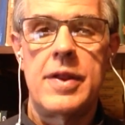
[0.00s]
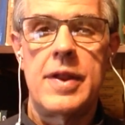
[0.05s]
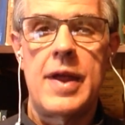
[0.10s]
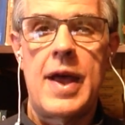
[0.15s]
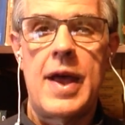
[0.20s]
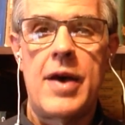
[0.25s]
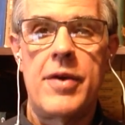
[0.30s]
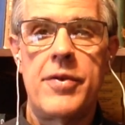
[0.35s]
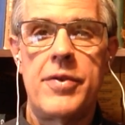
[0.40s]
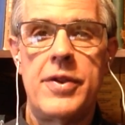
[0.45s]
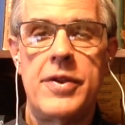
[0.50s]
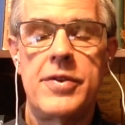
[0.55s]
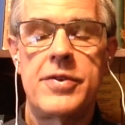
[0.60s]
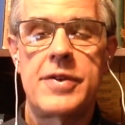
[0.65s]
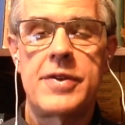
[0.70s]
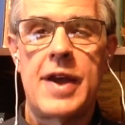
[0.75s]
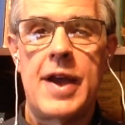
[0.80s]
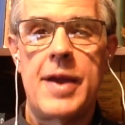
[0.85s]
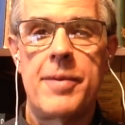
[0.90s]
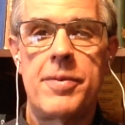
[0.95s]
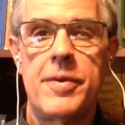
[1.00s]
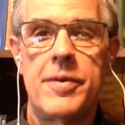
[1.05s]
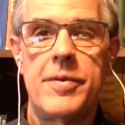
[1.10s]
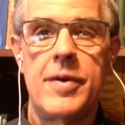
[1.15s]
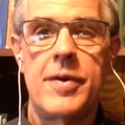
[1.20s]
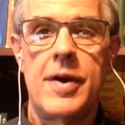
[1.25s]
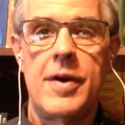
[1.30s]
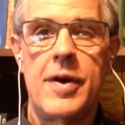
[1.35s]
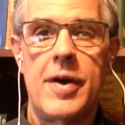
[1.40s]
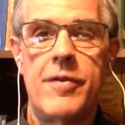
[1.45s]
how this type
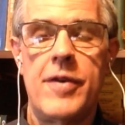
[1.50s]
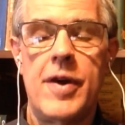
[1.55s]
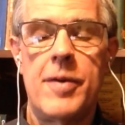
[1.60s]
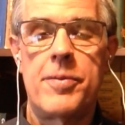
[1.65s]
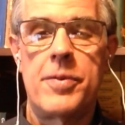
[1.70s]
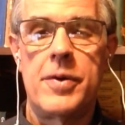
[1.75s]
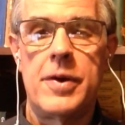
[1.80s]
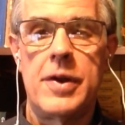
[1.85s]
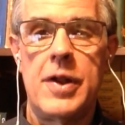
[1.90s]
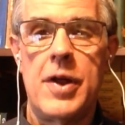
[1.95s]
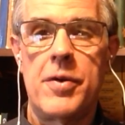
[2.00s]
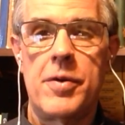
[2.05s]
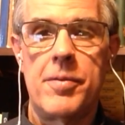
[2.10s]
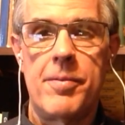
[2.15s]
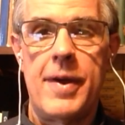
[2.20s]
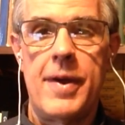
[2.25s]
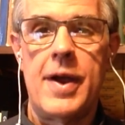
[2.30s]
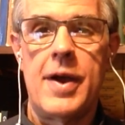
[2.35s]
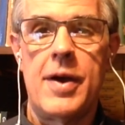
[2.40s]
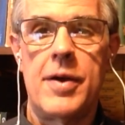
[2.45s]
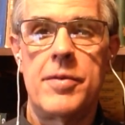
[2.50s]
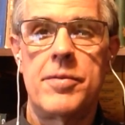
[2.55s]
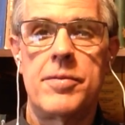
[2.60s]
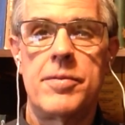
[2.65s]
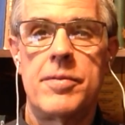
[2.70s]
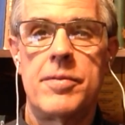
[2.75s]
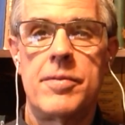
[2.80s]
of upper and lower bound.